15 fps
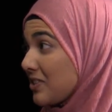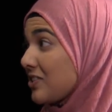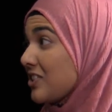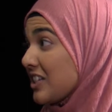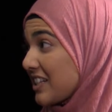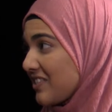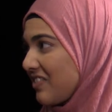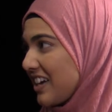
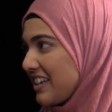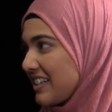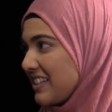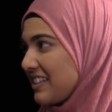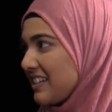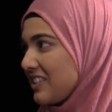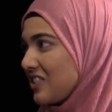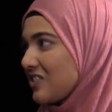students face
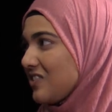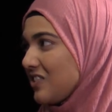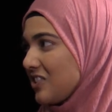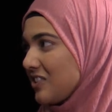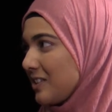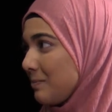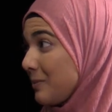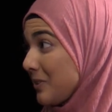in mm -hmm. schools
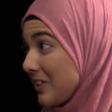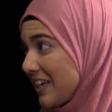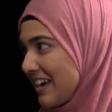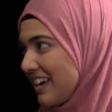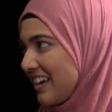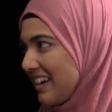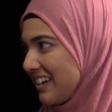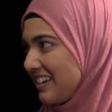with bullying and,